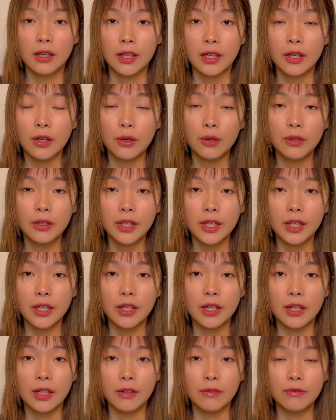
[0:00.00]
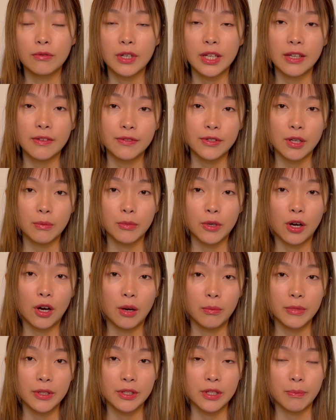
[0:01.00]
he only gives some
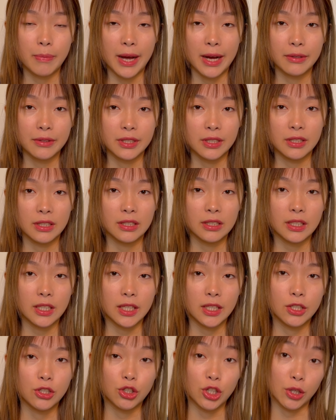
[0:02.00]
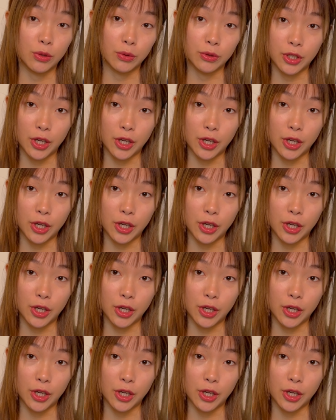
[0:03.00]
comments about it in general